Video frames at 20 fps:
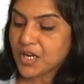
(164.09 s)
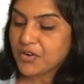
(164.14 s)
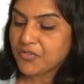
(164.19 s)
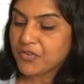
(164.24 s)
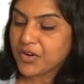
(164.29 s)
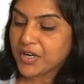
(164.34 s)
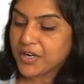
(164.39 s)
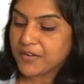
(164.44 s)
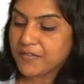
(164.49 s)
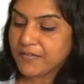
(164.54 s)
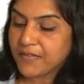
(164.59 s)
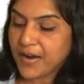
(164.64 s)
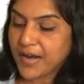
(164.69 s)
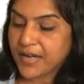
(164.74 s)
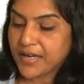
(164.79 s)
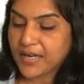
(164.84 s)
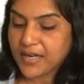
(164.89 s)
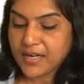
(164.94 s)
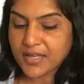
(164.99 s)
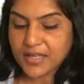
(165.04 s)
were
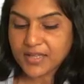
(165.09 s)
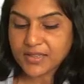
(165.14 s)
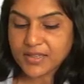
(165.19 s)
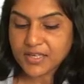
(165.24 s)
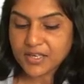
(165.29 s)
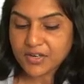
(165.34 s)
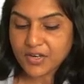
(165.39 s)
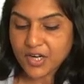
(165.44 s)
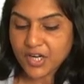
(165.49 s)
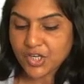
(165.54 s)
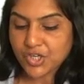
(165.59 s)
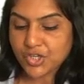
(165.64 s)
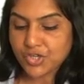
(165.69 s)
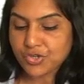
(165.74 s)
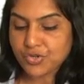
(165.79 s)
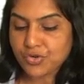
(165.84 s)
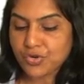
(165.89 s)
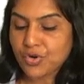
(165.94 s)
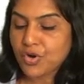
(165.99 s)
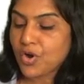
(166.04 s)
divided in the
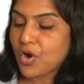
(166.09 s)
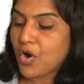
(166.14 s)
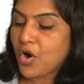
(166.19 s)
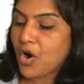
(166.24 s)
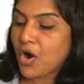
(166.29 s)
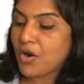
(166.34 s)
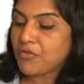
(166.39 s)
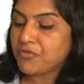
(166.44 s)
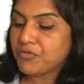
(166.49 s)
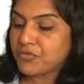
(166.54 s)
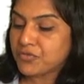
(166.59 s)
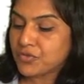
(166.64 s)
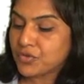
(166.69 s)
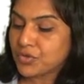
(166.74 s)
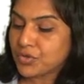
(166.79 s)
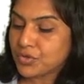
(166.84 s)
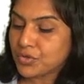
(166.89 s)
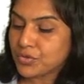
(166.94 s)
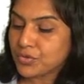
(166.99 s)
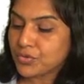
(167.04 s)
ratio of
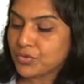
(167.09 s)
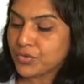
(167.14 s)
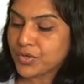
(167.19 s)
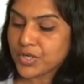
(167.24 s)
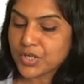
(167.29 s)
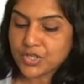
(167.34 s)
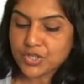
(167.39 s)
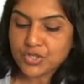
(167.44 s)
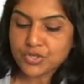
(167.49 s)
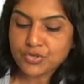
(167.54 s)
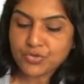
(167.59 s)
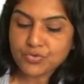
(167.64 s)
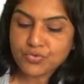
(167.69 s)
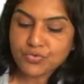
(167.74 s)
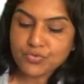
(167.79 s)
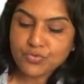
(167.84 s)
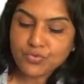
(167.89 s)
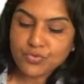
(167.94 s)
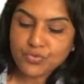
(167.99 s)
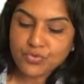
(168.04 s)

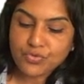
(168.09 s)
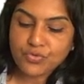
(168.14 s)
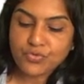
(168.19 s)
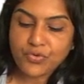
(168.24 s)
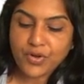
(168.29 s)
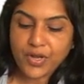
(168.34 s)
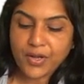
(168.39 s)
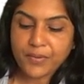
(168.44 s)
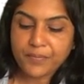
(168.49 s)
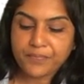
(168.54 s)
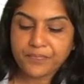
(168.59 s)
2:3.